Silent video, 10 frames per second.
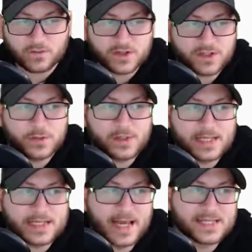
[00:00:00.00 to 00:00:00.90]
over
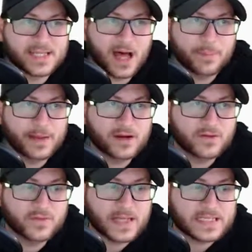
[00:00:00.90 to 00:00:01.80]
to the desktop
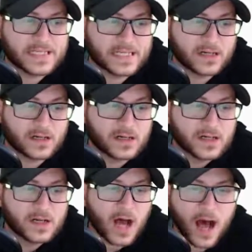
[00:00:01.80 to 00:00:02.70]
interface here,